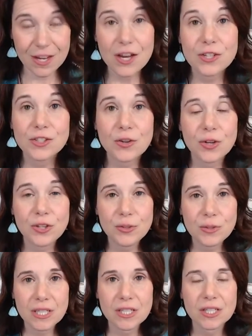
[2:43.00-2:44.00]
so that you
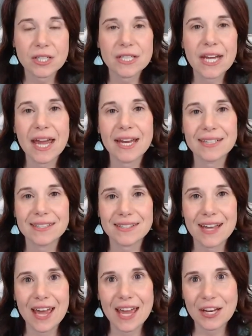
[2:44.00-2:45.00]
can create
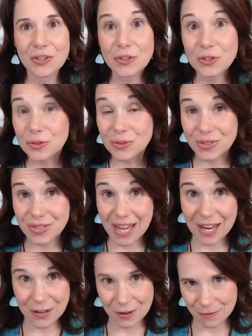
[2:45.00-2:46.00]
a new
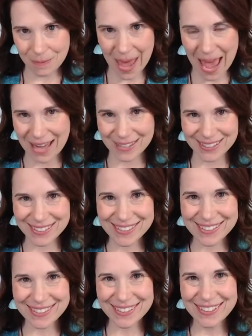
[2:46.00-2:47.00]
set of
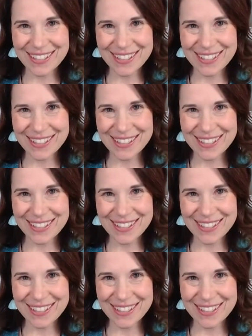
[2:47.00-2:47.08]
patterns